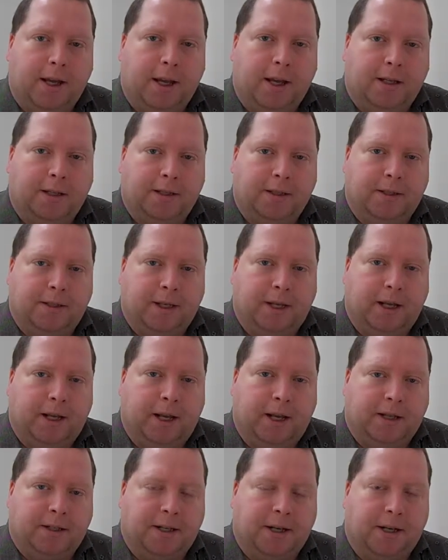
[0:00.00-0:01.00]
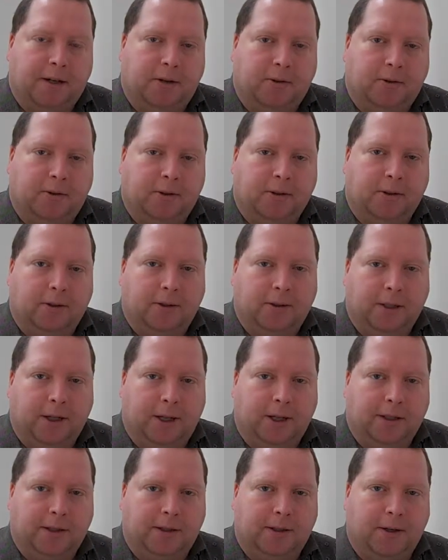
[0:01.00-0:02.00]
as uh, as I got older,
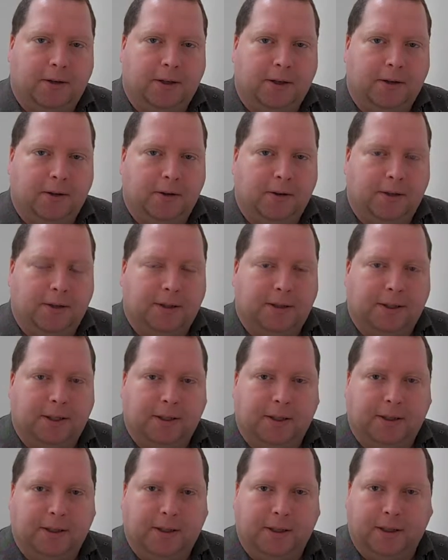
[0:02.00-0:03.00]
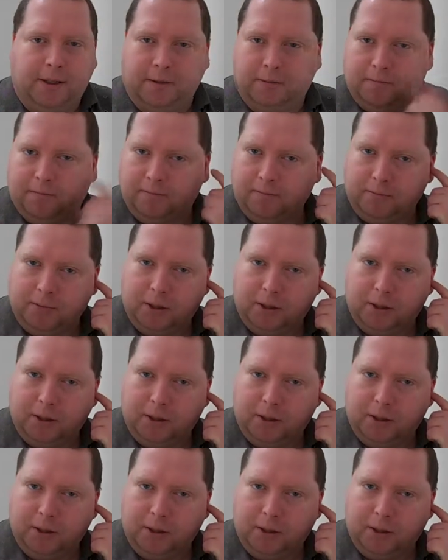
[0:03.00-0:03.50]
I started noticing uh,